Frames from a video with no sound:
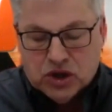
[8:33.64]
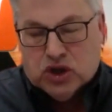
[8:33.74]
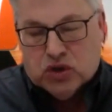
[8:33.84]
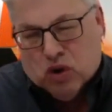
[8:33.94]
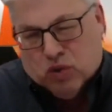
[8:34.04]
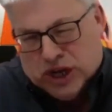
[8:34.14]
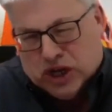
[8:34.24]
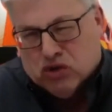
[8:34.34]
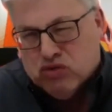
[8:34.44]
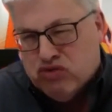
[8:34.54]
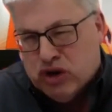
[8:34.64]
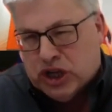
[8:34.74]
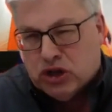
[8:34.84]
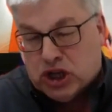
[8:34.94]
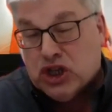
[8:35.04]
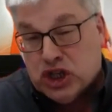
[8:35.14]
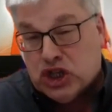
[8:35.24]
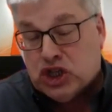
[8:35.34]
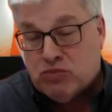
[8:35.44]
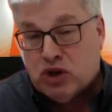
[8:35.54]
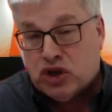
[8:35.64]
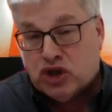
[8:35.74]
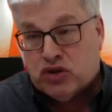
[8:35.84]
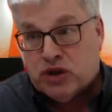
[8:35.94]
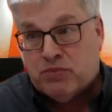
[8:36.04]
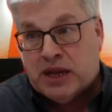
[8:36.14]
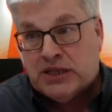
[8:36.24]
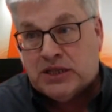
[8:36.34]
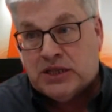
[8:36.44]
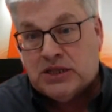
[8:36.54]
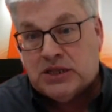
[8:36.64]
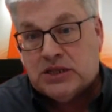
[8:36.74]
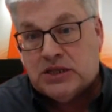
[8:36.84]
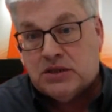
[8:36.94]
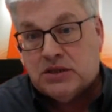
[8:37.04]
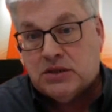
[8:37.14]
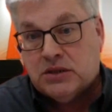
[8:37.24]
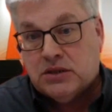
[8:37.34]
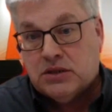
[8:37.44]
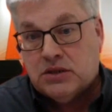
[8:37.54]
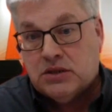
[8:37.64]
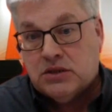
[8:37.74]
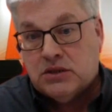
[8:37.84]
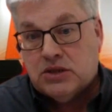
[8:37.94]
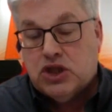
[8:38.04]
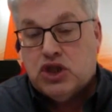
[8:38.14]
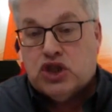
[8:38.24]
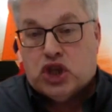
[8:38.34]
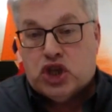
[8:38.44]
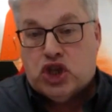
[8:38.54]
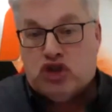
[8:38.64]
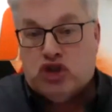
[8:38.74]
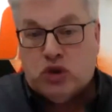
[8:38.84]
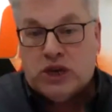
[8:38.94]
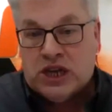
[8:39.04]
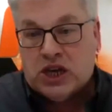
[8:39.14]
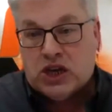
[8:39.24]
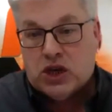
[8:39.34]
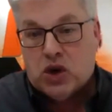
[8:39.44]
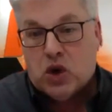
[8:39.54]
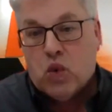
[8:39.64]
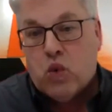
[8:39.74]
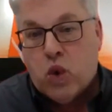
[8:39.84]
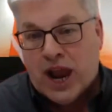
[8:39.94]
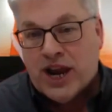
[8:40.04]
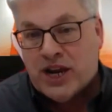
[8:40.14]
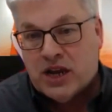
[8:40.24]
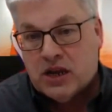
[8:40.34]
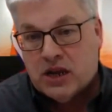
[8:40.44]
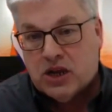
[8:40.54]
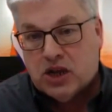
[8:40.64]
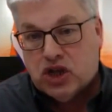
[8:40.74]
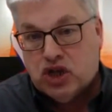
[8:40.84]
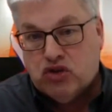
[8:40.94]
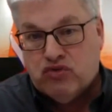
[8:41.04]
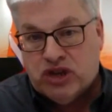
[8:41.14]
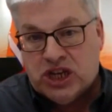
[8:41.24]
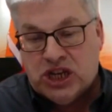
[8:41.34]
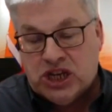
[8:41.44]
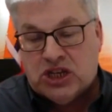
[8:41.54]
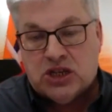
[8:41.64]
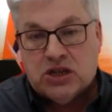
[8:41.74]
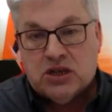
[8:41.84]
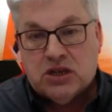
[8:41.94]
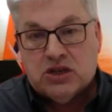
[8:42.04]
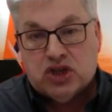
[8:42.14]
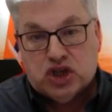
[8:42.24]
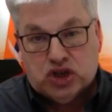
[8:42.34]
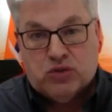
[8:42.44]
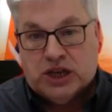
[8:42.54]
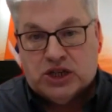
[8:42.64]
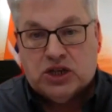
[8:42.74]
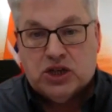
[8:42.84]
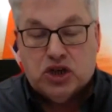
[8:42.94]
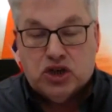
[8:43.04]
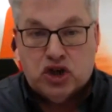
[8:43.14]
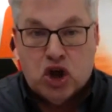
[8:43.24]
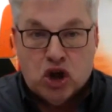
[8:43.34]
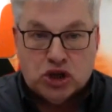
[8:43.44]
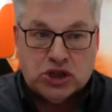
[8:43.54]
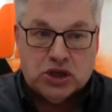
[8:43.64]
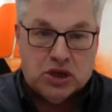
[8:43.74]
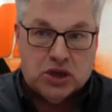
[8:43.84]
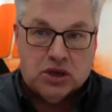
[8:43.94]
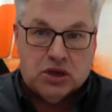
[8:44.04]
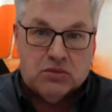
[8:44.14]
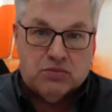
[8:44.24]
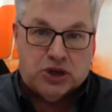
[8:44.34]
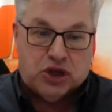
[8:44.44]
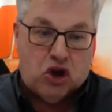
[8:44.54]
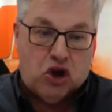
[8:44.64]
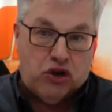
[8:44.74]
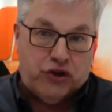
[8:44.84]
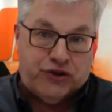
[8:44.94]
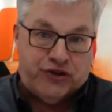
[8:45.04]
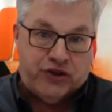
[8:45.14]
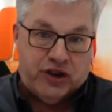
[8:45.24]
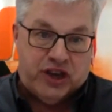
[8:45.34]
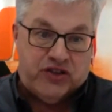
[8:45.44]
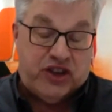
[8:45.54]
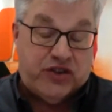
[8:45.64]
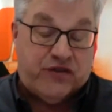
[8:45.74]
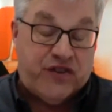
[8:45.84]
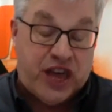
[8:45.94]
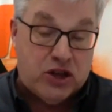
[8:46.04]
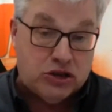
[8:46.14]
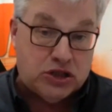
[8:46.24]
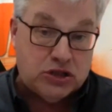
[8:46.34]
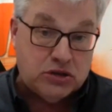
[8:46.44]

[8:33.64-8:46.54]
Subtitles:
to what we call real condition monitoring maintenance. So that you're doing it when you need to do it, not because it's either failed